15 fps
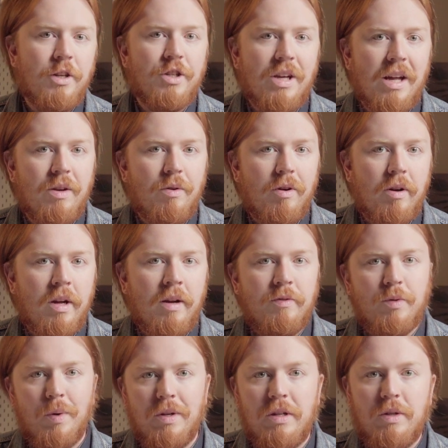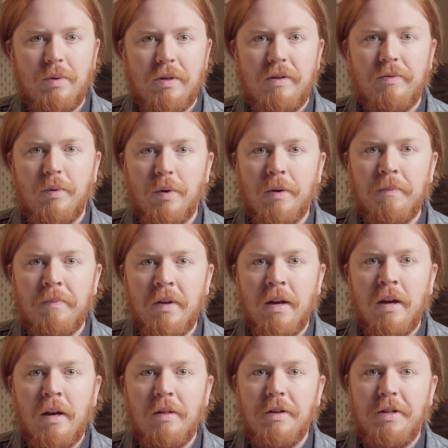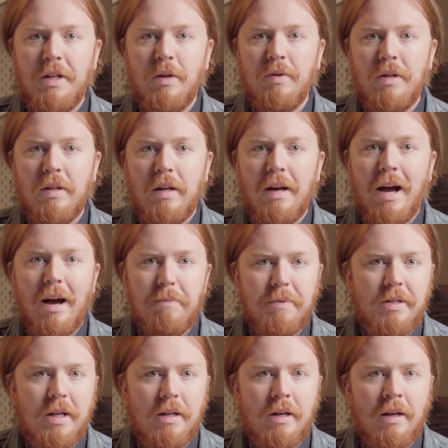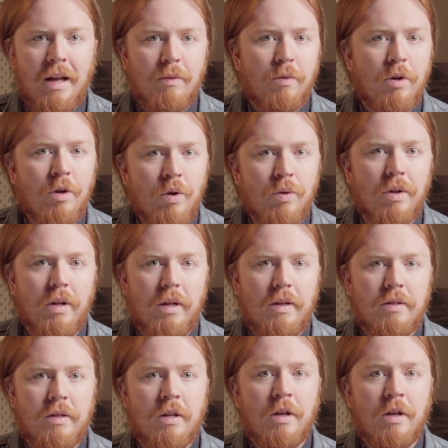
in January of 2024, the DoD then updated and renewed the list,